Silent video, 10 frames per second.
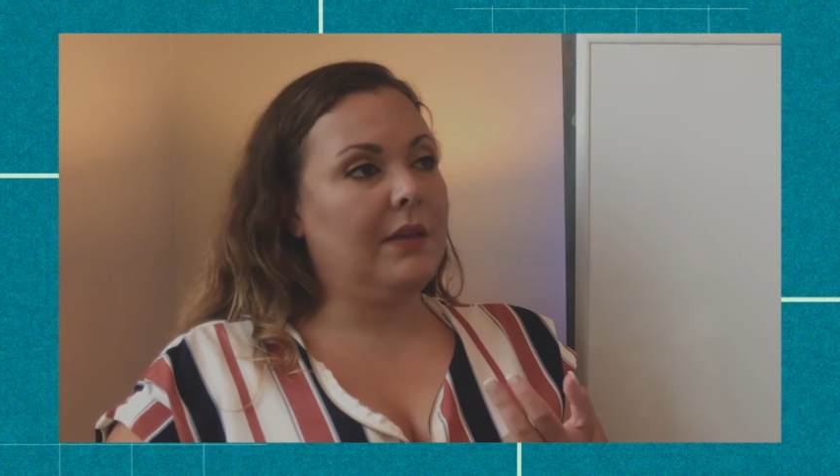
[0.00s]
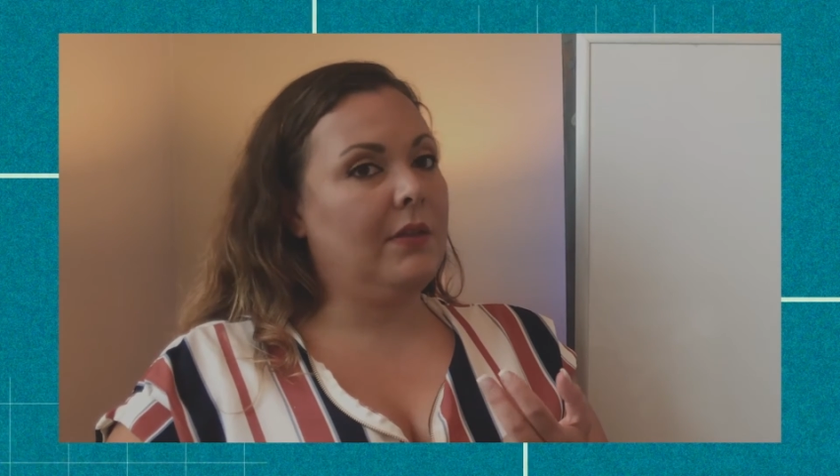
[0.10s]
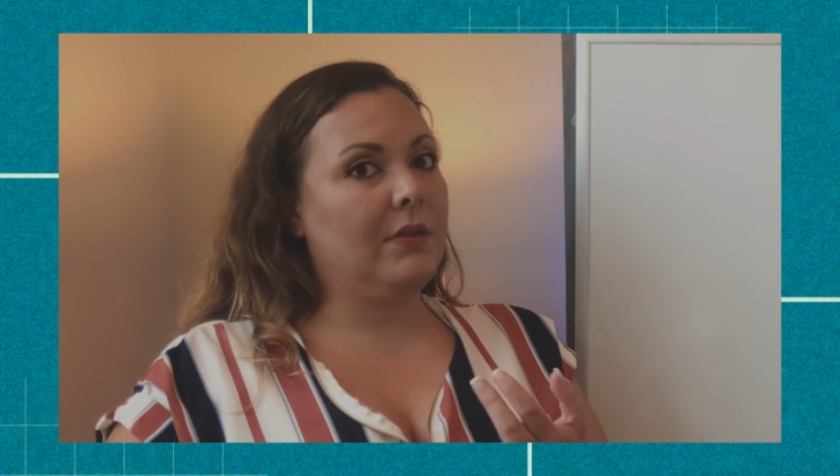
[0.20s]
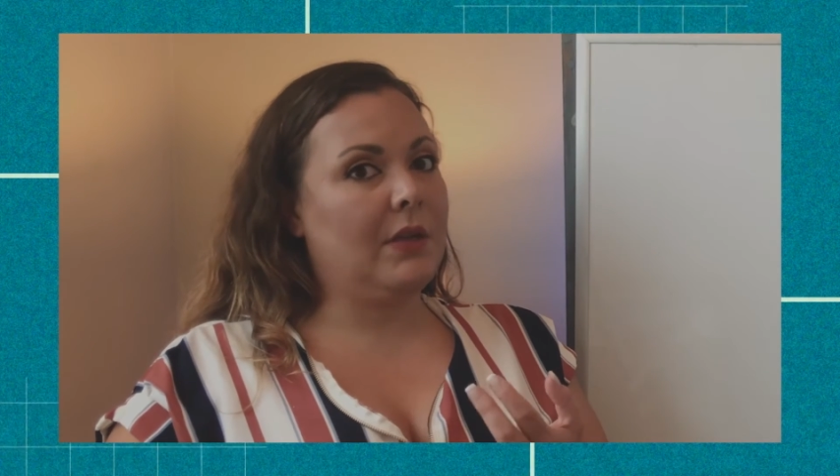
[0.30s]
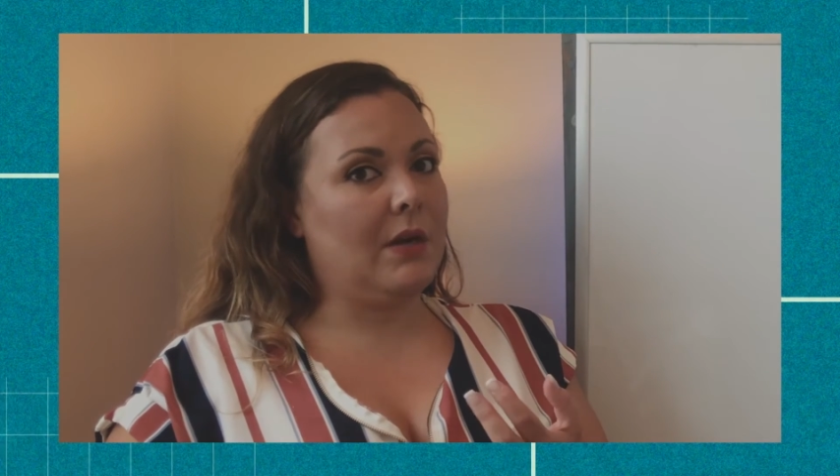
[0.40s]

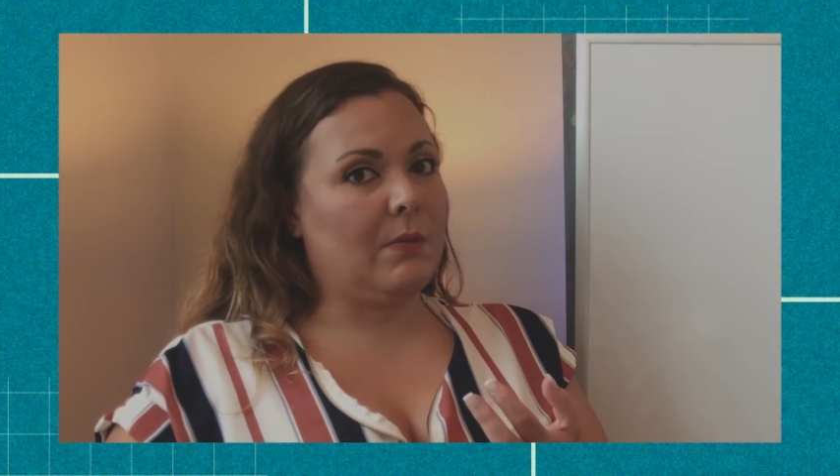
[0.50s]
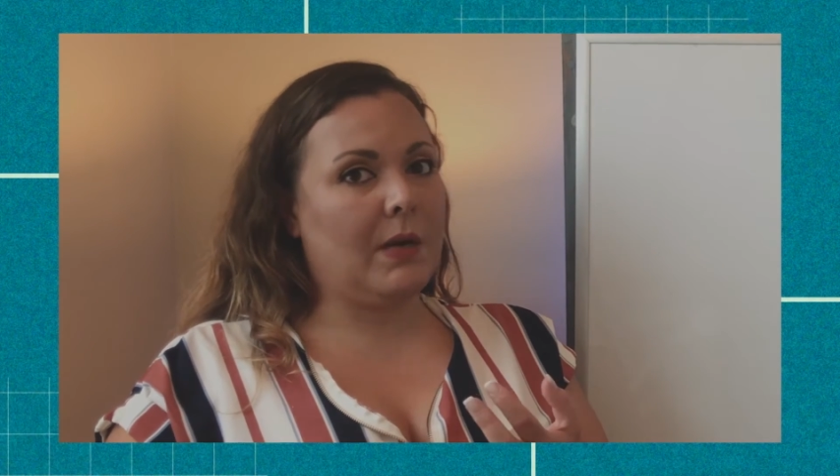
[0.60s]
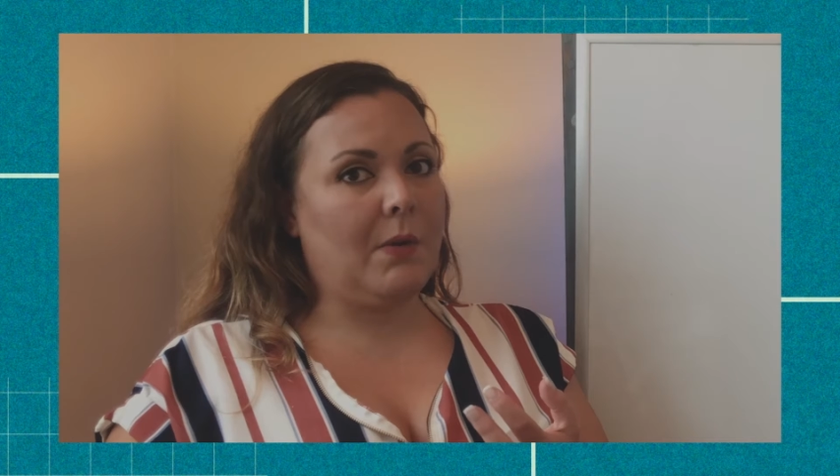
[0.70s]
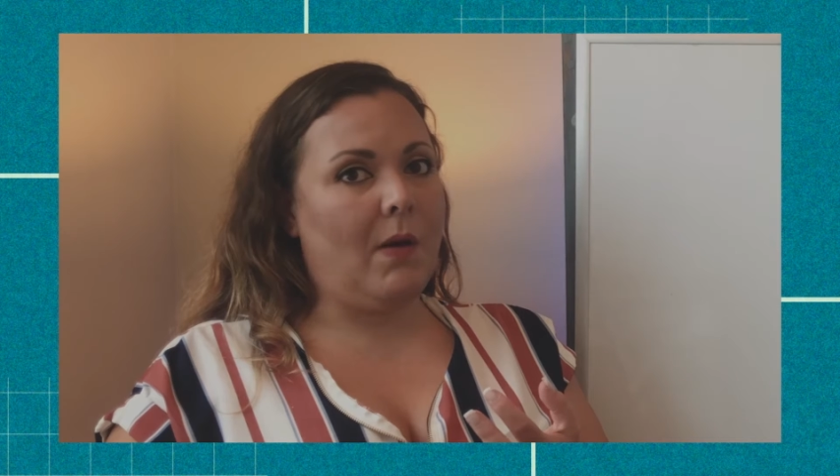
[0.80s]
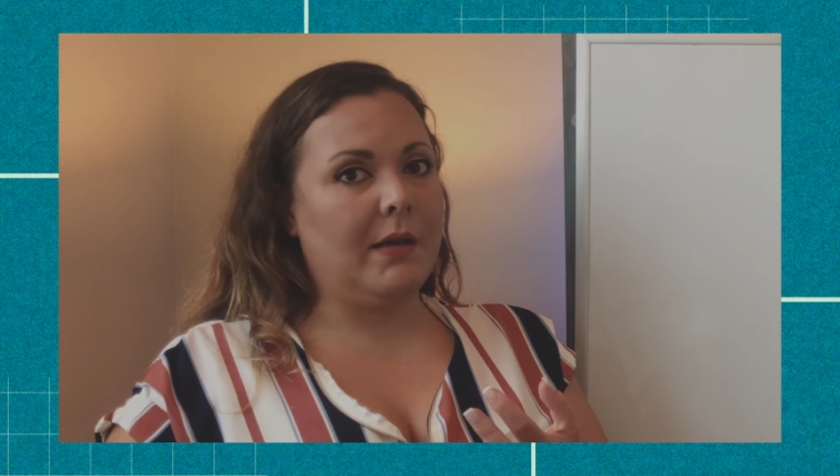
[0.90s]
either they are
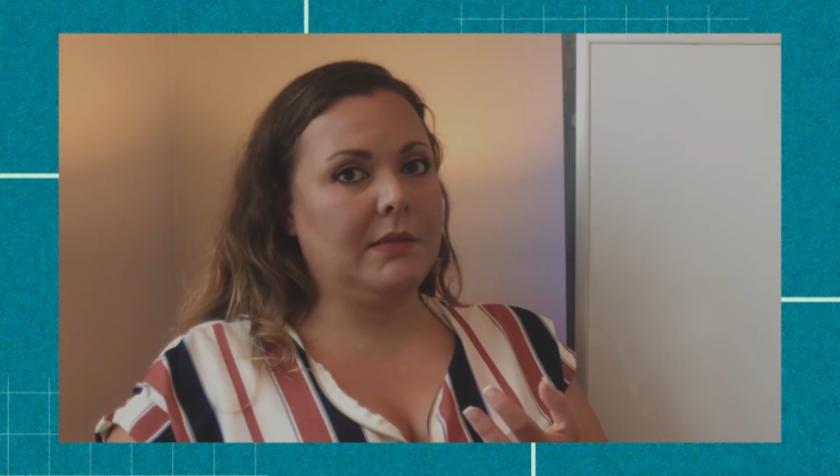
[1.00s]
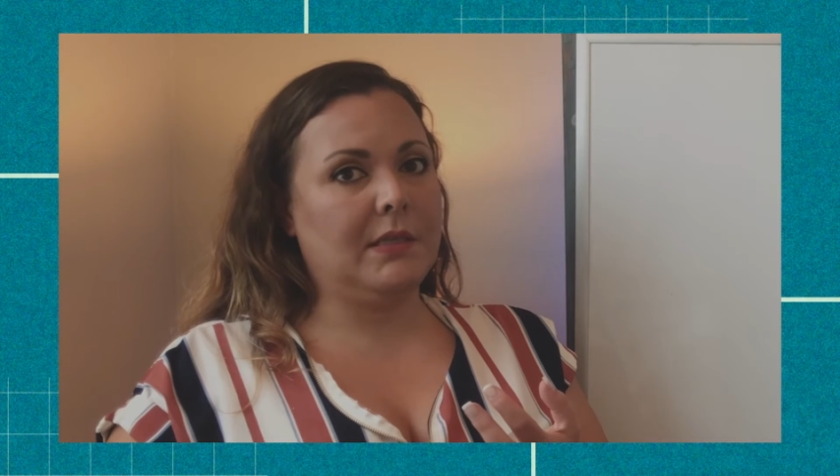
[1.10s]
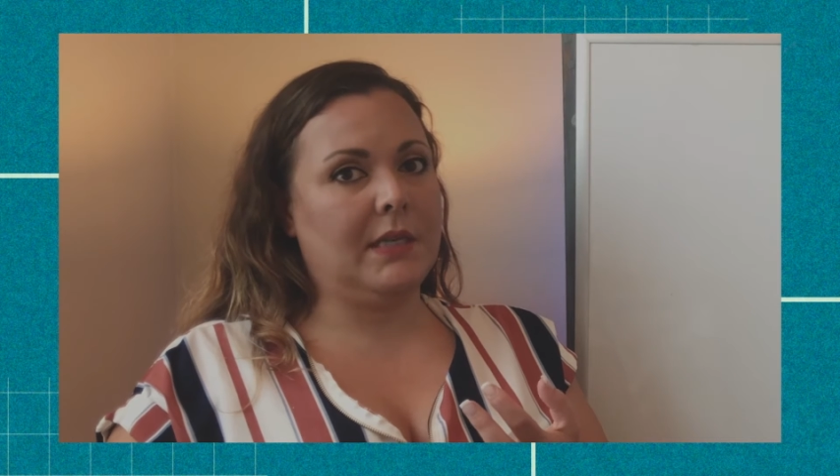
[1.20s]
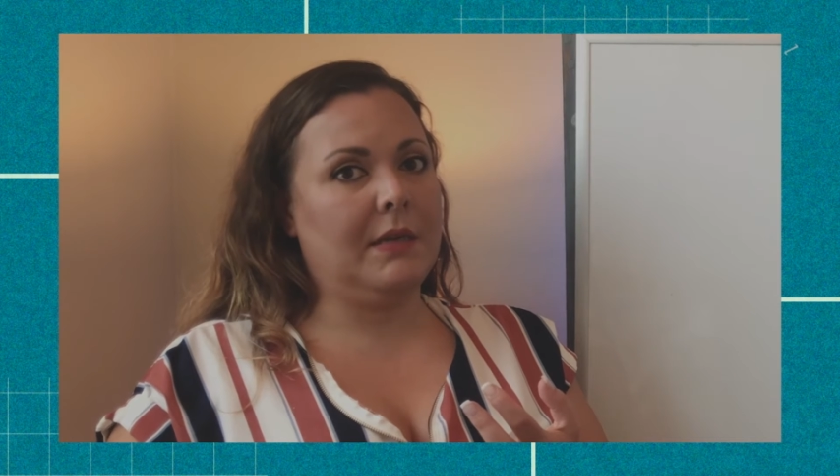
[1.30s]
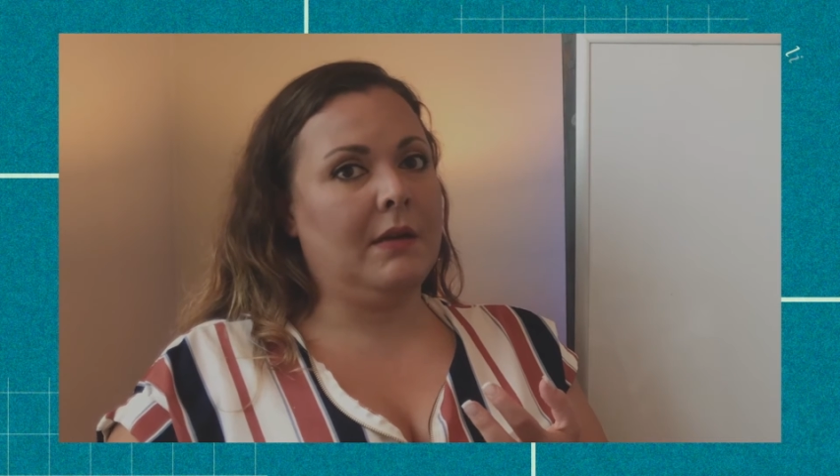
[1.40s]

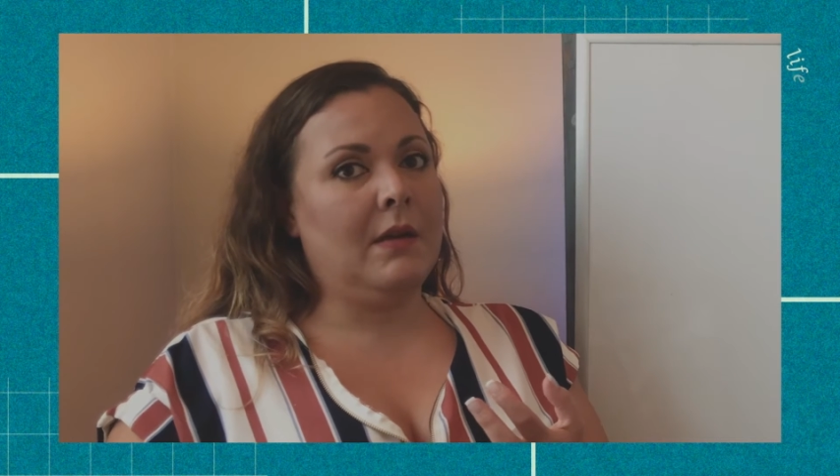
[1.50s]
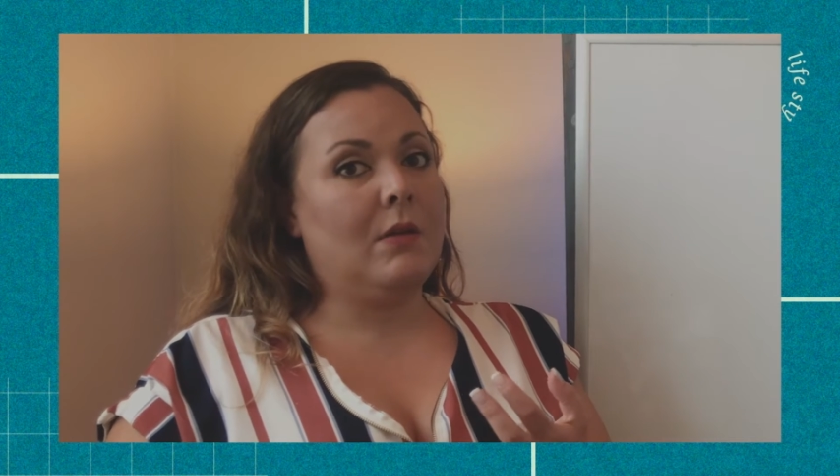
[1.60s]
requesting